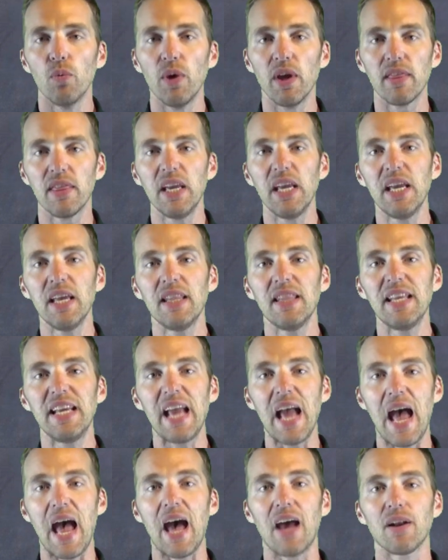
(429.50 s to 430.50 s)
within
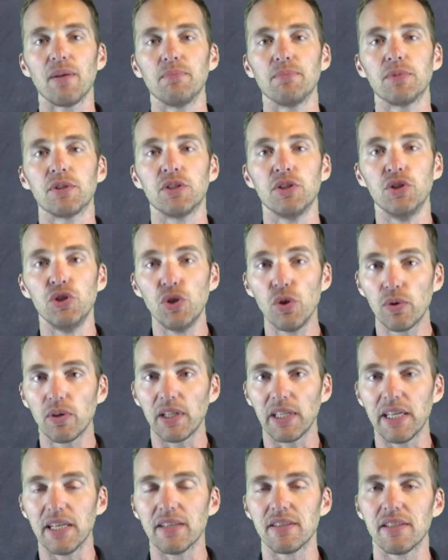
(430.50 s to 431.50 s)
the atom's
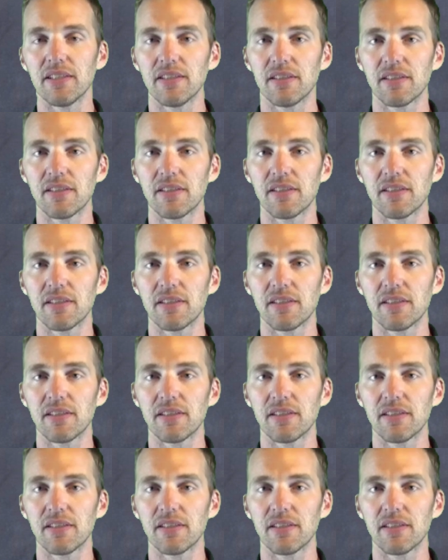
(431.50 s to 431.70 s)
nucleus